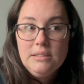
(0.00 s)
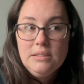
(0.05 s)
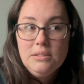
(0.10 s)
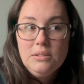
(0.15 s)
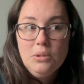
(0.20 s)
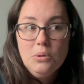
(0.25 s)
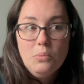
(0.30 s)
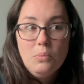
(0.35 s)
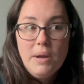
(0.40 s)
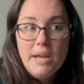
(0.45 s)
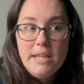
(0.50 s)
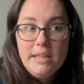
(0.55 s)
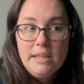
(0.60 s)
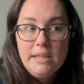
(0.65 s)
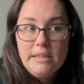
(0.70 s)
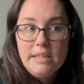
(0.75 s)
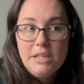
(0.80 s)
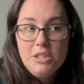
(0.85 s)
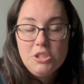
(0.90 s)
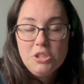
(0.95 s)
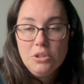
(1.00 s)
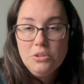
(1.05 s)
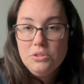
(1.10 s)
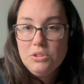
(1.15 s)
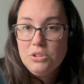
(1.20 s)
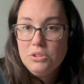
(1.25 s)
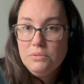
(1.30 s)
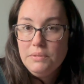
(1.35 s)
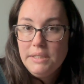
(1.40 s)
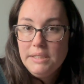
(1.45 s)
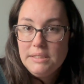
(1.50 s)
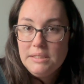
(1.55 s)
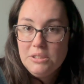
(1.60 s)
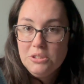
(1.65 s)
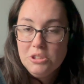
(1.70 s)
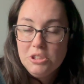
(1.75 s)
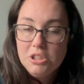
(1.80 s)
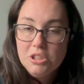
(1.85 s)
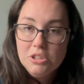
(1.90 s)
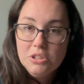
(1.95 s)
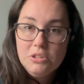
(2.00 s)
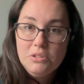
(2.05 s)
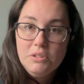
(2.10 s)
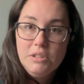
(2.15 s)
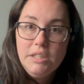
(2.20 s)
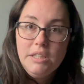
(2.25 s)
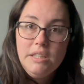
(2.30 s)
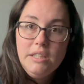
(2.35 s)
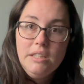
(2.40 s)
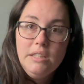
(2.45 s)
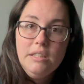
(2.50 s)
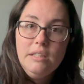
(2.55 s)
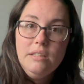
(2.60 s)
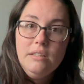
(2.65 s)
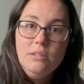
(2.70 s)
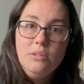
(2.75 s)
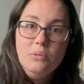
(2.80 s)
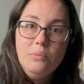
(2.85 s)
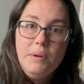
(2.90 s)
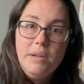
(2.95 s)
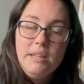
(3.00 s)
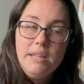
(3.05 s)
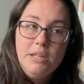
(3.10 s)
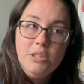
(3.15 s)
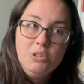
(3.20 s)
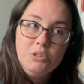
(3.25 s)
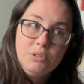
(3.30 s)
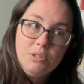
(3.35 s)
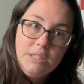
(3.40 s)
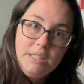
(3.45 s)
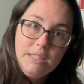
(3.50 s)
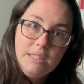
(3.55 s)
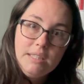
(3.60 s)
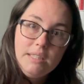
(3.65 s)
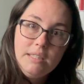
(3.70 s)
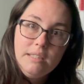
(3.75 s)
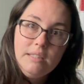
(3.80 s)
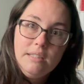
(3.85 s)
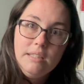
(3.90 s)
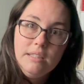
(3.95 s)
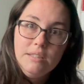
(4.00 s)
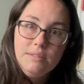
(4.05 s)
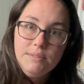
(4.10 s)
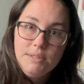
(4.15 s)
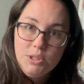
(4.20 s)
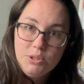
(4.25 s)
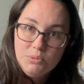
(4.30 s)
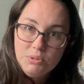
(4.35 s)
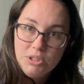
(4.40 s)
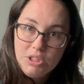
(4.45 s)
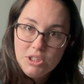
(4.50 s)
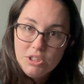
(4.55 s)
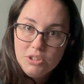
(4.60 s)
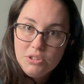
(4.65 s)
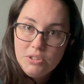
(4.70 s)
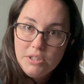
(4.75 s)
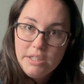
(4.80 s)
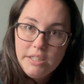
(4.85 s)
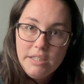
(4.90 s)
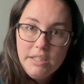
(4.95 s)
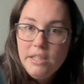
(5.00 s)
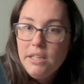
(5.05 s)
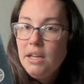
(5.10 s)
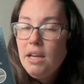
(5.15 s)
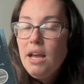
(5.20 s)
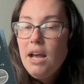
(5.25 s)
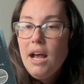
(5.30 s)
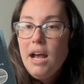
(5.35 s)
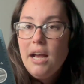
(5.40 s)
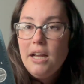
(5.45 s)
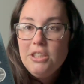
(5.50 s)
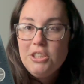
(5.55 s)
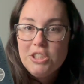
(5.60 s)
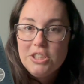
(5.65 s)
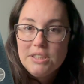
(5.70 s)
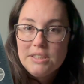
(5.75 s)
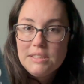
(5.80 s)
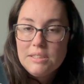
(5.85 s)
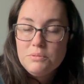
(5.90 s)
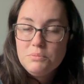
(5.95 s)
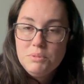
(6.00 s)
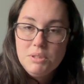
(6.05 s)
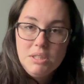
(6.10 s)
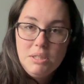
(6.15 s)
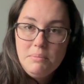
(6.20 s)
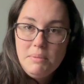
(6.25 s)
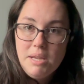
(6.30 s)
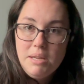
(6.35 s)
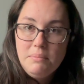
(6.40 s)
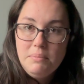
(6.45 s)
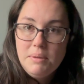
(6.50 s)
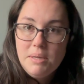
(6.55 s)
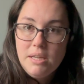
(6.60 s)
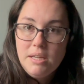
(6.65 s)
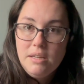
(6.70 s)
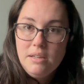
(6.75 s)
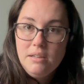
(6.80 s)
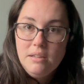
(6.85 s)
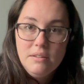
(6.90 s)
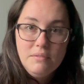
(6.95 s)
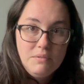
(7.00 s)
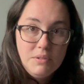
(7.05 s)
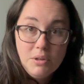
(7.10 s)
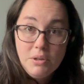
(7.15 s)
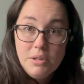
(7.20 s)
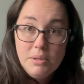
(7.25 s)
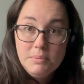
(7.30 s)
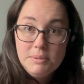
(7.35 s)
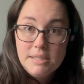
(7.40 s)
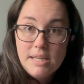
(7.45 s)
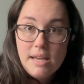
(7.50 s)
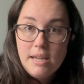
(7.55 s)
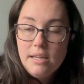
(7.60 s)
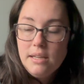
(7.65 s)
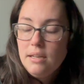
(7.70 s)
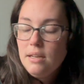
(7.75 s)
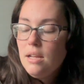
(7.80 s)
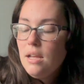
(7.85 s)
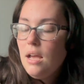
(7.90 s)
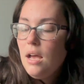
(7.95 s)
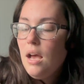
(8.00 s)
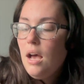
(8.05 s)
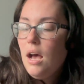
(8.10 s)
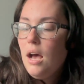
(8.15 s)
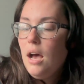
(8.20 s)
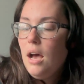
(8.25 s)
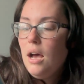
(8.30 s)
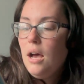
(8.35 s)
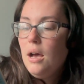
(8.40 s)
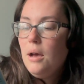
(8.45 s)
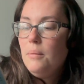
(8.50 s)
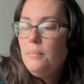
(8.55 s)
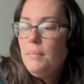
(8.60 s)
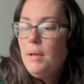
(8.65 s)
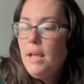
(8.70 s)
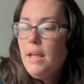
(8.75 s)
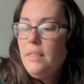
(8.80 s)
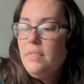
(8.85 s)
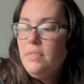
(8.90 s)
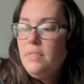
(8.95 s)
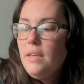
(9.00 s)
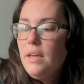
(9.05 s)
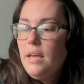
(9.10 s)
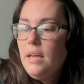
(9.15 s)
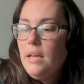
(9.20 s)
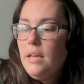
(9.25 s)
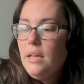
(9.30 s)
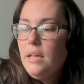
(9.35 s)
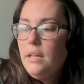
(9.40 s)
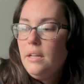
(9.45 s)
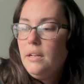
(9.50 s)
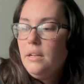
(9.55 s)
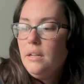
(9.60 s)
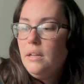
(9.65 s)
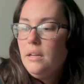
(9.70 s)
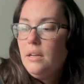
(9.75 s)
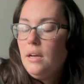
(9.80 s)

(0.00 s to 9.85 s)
way that they chose to raise their children, the way they treated individual children, just really made me very upset. And then